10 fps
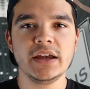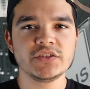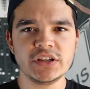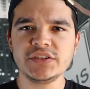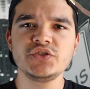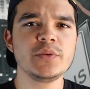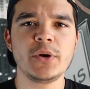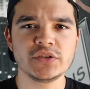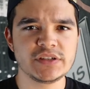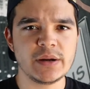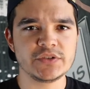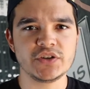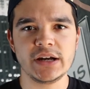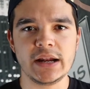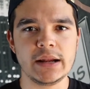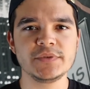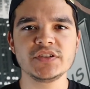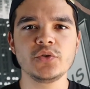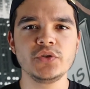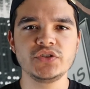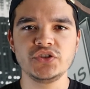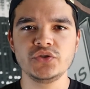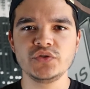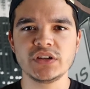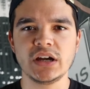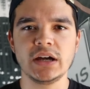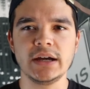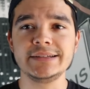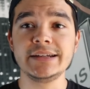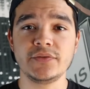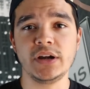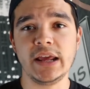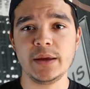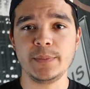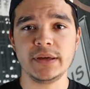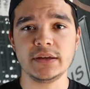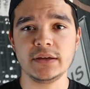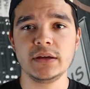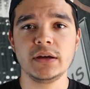So let's do them all to demonstrate. And I'm just going to use a different AP